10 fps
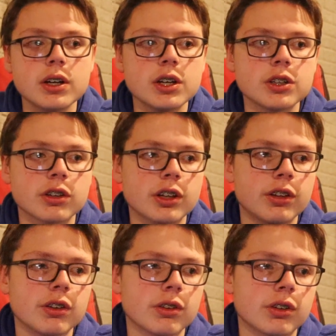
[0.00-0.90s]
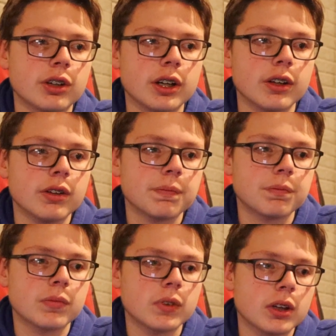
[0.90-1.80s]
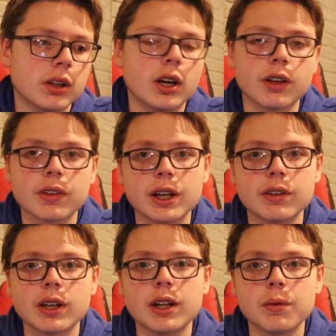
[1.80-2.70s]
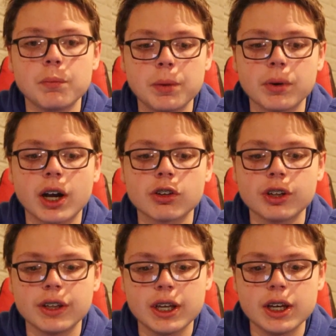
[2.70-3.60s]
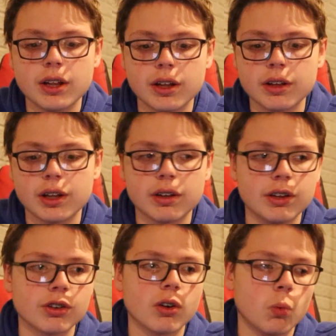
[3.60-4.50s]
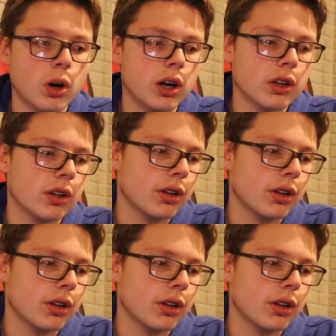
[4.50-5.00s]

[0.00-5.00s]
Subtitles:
just because there's a lot of other things that people actually need, and these are a want.